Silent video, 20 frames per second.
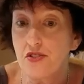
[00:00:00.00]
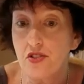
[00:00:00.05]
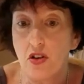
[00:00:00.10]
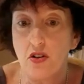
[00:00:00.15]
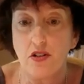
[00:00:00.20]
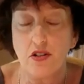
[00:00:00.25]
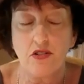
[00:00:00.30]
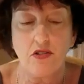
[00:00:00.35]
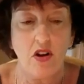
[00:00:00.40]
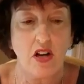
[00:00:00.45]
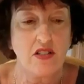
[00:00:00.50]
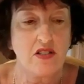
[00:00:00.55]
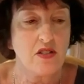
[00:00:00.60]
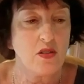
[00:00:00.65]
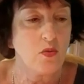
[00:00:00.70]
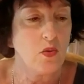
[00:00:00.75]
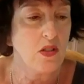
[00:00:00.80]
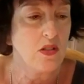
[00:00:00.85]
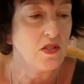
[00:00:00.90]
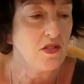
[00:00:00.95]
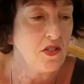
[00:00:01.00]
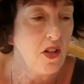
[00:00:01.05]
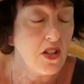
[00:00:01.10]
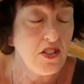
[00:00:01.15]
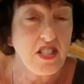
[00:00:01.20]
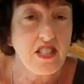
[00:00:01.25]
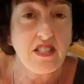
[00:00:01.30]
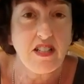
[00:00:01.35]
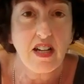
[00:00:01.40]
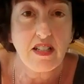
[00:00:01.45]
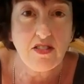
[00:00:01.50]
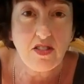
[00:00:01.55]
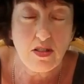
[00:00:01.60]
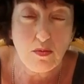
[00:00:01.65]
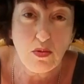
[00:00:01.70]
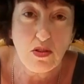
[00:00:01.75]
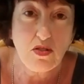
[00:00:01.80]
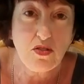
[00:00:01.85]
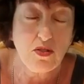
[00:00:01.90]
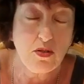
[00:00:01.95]
all across the world and all these
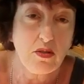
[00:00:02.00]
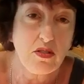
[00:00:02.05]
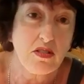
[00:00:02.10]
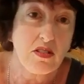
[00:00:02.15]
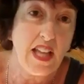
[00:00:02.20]
customers will